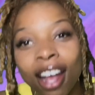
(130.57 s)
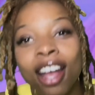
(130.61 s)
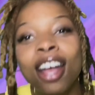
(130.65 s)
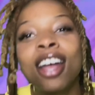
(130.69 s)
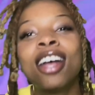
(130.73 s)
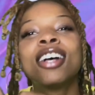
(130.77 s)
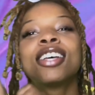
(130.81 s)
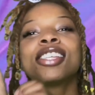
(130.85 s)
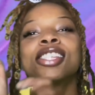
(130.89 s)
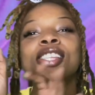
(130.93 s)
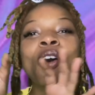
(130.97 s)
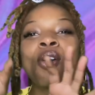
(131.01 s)

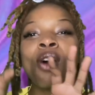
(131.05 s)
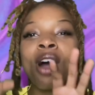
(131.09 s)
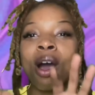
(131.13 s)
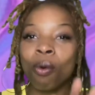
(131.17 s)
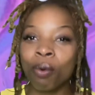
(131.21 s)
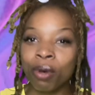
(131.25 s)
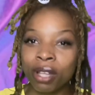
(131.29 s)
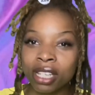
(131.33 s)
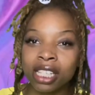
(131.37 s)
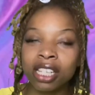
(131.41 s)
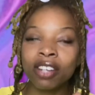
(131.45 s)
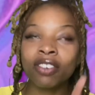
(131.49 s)
So I
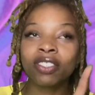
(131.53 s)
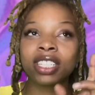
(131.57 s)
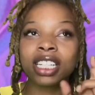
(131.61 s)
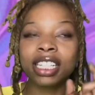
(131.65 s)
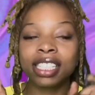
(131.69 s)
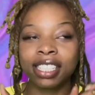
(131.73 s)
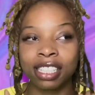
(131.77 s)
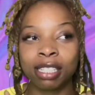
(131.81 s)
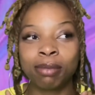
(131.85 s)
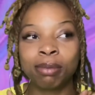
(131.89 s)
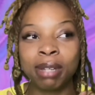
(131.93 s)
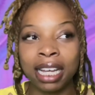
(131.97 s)
was in a
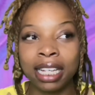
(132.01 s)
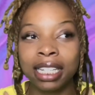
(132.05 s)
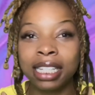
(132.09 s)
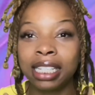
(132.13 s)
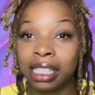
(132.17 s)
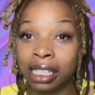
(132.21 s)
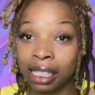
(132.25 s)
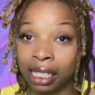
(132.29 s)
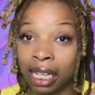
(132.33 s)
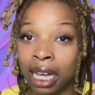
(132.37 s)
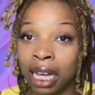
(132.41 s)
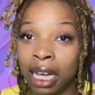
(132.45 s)
relationship at this
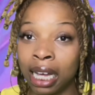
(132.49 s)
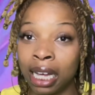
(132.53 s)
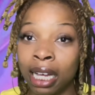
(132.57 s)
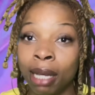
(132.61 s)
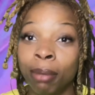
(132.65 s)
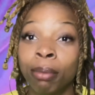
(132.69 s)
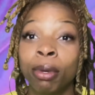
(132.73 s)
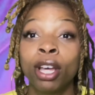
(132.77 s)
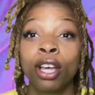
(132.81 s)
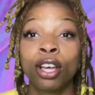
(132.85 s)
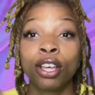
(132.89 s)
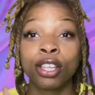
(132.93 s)
time.
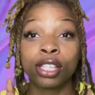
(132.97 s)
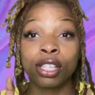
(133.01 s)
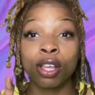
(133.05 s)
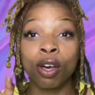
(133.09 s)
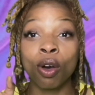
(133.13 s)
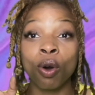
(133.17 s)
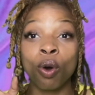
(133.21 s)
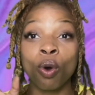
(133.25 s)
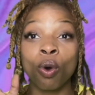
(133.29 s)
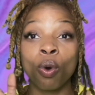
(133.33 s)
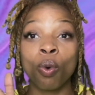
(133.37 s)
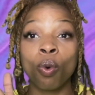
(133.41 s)

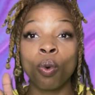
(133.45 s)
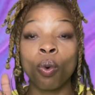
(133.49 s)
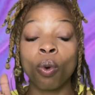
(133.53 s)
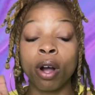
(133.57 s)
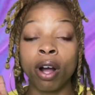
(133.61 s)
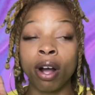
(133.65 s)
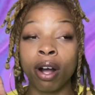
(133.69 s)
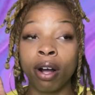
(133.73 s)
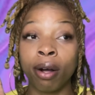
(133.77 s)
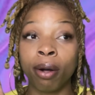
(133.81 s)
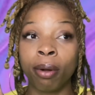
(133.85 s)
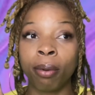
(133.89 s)
So,
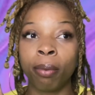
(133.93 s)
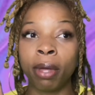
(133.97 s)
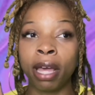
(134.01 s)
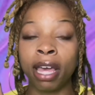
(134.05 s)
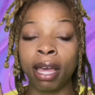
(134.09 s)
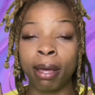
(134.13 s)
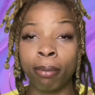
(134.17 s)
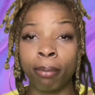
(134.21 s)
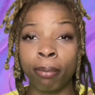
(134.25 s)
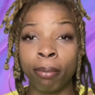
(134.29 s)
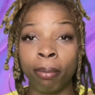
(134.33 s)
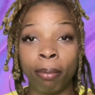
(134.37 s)
um,
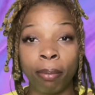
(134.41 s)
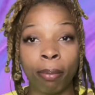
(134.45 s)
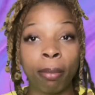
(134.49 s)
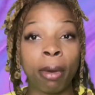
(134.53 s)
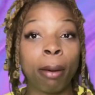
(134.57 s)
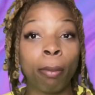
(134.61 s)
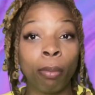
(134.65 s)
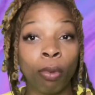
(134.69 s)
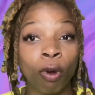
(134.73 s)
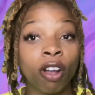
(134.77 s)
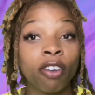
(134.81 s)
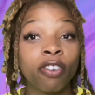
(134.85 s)
and my
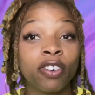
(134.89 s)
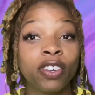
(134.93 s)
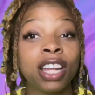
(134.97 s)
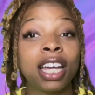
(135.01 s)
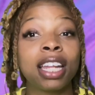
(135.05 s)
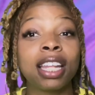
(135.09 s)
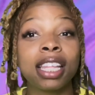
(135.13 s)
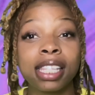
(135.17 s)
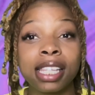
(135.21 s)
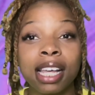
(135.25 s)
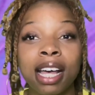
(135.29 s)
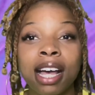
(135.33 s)
boyfriend at the
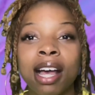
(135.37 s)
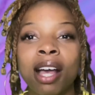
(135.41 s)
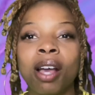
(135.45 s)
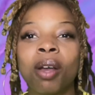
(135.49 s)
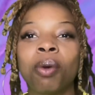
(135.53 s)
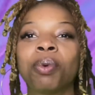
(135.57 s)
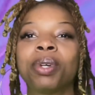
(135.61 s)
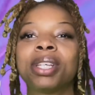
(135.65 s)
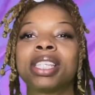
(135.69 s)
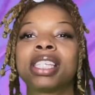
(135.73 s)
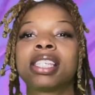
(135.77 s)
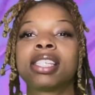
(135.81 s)
time
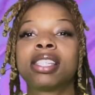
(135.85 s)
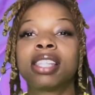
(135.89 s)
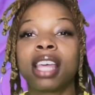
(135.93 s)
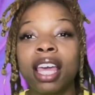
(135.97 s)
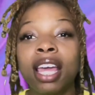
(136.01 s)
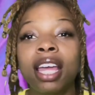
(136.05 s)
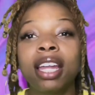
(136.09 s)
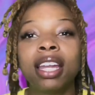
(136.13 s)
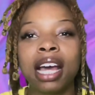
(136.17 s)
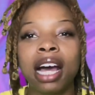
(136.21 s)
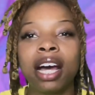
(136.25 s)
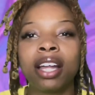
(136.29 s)
was staying
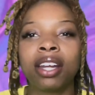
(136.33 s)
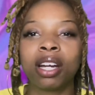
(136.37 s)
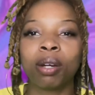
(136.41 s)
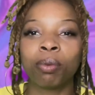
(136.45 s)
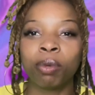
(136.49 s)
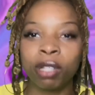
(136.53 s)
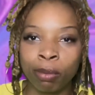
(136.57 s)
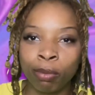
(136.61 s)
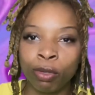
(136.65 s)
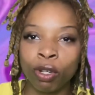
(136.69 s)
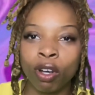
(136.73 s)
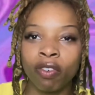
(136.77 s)
down there with
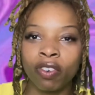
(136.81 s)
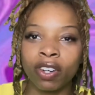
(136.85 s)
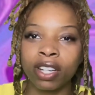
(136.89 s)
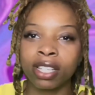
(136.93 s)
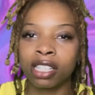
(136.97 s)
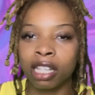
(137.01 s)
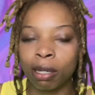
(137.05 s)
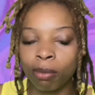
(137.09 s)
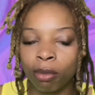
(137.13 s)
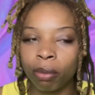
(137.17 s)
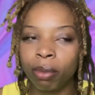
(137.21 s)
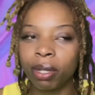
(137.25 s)
me over the
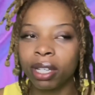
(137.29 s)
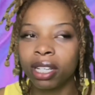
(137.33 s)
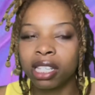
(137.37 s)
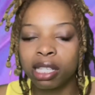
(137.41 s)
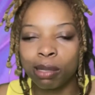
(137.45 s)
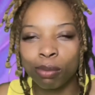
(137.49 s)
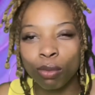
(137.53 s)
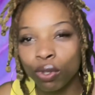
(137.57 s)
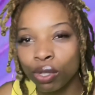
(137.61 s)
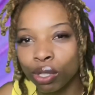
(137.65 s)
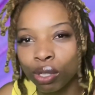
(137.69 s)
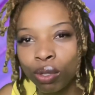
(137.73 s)
summer because
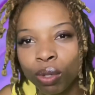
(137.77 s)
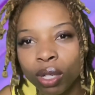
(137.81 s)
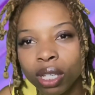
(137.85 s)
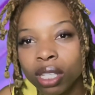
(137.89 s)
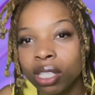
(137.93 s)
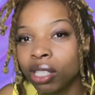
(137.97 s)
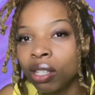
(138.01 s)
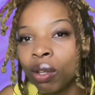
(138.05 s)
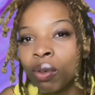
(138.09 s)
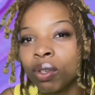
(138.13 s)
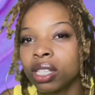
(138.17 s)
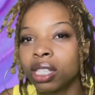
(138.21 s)
most students
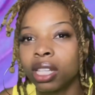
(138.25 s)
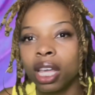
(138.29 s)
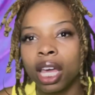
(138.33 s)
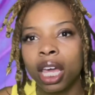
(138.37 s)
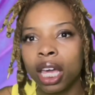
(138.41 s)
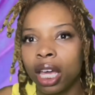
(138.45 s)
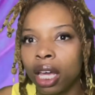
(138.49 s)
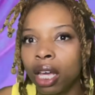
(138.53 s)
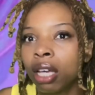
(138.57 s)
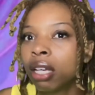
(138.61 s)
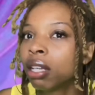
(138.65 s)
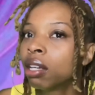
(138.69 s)
don't
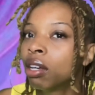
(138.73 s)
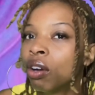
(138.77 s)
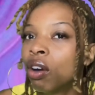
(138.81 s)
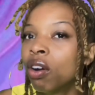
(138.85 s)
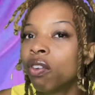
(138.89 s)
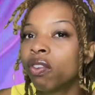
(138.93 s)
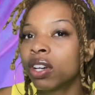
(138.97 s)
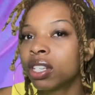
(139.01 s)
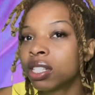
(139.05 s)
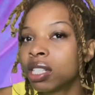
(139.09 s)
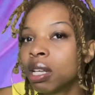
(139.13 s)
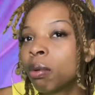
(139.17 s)
stay over the
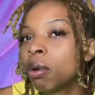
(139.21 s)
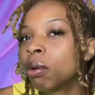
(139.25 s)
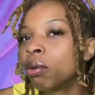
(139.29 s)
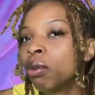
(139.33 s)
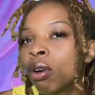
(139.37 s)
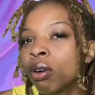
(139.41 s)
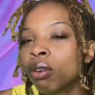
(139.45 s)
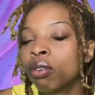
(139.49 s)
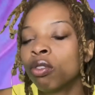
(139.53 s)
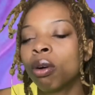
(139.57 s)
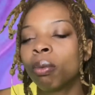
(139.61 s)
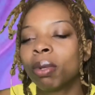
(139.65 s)
summer. No,
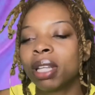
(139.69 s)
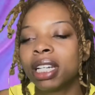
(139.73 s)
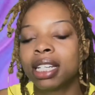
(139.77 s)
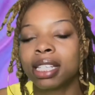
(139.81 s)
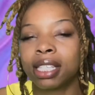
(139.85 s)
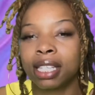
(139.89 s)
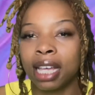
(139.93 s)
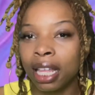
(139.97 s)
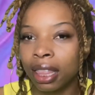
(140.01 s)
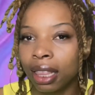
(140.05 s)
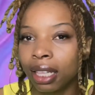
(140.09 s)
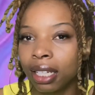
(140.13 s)
normally just
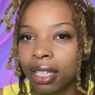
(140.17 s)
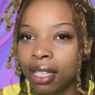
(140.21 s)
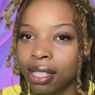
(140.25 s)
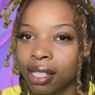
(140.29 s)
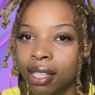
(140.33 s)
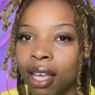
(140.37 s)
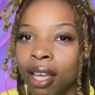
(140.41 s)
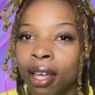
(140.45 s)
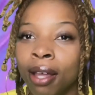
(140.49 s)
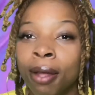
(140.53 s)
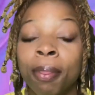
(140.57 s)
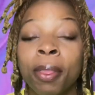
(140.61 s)
athletes
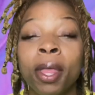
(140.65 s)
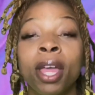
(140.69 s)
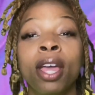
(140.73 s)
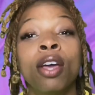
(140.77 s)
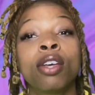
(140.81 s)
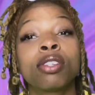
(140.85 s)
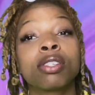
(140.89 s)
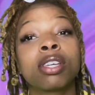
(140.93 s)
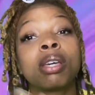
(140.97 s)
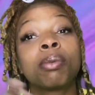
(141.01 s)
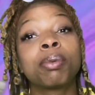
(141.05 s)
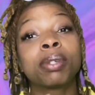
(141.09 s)
stay. So
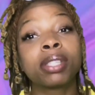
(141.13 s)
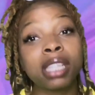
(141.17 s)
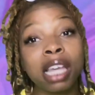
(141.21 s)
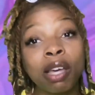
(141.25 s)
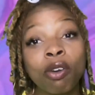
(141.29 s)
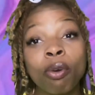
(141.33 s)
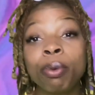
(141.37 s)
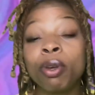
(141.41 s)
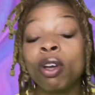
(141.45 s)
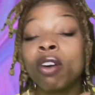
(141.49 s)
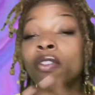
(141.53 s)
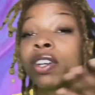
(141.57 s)
he was staying with
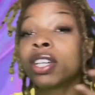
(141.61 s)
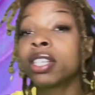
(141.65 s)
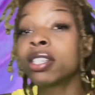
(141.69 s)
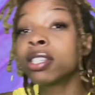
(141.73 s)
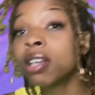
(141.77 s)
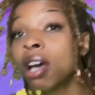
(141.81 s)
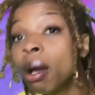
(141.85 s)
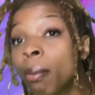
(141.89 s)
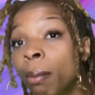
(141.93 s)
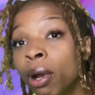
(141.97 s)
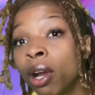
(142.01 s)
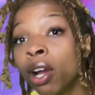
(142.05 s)
me over the
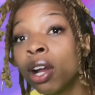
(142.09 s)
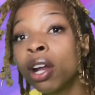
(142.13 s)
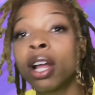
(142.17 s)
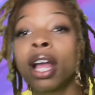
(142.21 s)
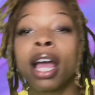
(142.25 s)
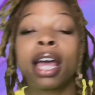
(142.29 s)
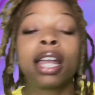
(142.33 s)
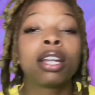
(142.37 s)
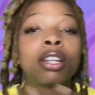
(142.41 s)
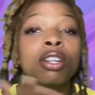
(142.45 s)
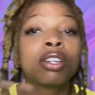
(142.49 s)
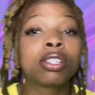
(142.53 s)
summer, had a
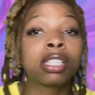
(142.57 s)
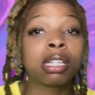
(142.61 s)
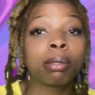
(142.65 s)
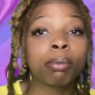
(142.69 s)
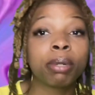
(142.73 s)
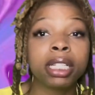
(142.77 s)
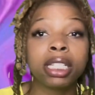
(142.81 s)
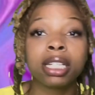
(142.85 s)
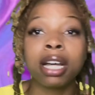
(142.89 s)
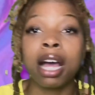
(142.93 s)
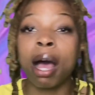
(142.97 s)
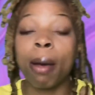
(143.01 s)
little summer
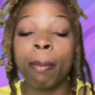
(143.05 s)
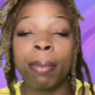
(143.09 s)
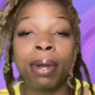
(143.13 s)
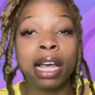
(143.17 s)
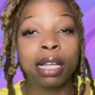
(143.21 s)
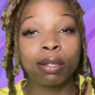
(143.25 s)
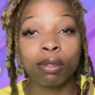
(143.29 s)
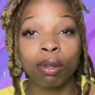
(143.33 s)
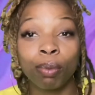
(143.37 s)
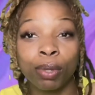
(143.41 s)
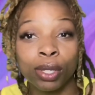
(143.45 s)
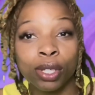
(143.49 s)
job, and that's
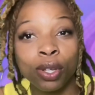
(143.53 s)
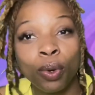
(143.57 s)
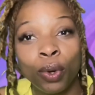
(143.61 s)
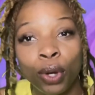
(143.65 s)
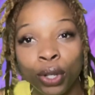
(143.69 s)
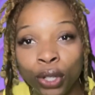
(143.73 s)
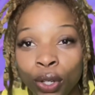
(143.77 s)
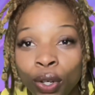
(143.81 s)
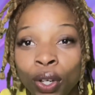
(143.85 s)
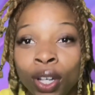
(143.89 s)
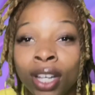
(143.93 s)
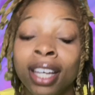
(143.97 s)
what was going
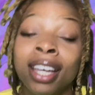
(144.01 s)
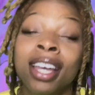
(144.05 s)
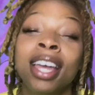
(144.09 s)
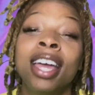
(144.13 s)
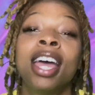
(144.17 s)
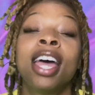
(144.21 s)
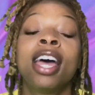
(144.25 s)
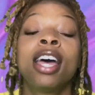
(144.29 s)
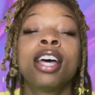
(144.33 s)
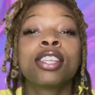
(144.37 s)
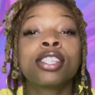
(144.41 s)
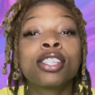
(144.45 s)
on.
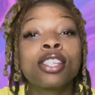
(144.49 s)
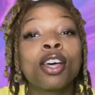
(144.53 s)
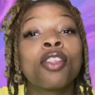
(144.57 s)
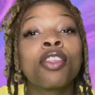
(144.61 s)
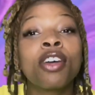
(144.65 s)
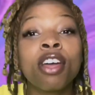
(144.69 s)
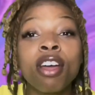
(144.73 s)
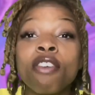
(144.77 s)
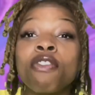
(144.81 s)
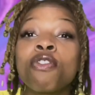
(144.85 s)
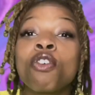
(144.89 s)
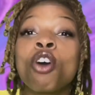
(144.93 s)
So
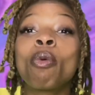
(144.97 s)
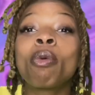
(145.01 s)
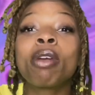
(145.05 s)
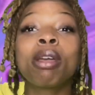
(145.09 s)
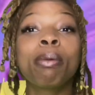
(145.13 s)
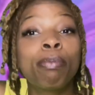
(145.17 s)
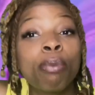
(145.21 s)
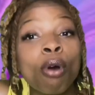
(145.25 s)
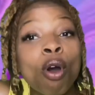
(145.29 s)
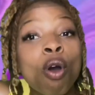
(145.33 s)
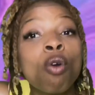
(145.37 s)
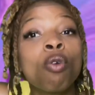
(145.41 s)
therefore, we
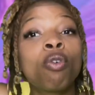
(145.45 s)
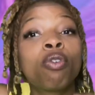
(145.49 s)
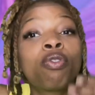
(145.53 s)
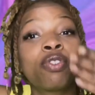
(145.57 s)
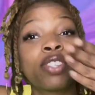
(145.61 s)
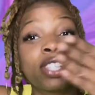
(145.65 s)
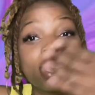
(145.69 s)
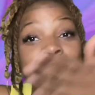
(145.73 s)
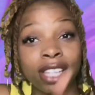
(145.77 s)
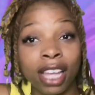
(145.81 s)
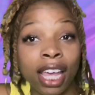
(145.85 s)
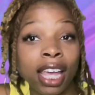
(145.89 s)
both
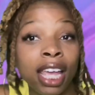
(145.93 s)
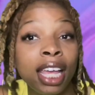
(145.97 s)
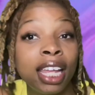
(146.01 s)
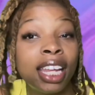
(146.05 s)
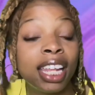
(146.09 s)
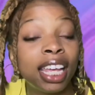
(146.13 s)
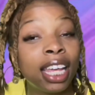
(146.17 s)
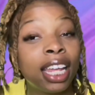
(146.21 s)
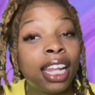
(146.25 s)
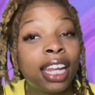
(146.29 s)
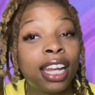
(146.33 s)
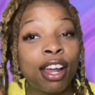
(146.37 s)
stayed
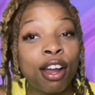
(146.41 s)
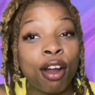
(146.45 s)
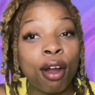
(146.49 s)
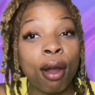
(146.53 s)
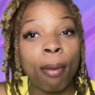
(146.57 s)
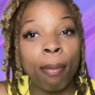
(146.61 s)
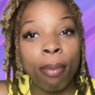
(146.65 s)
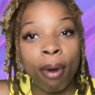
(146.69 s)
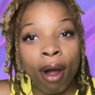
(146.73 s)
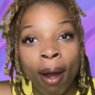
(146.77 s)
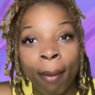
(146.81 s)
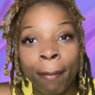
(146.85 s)
in her
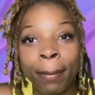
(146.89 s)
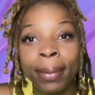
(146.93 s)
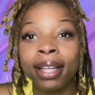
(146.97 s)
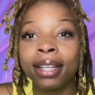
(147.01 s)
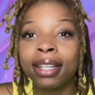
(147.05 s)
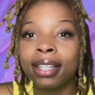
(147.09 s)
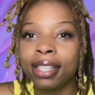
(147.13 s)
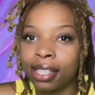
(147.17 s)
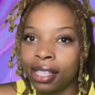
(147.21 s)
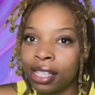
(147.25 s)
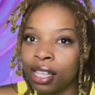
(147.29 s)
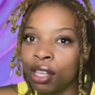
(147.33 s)
apartment
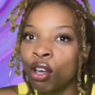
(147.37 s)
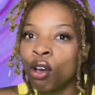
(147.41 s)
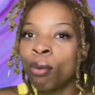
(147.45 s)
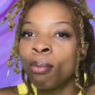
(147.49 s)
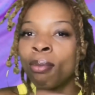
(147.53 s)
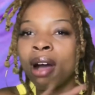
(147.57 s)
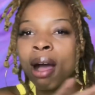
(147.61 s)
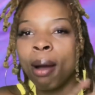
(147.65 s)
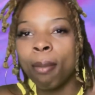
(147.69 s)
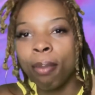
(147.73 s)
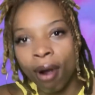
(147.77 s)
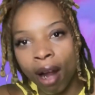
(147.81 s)
until my
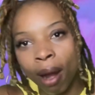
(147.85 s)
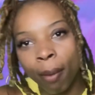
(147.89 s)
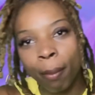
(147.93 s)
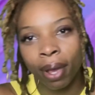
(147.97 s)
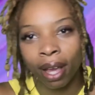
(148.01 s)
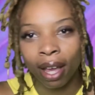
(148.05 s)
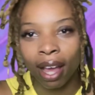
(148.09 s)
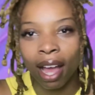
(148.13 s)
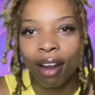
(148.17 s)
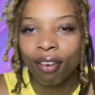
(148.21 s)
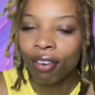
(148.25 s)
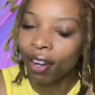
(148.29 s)
apartment
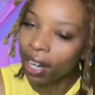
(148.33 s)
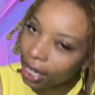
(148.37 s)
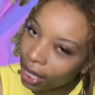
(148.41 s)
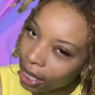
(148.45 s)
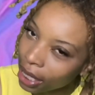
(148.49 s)
got ready.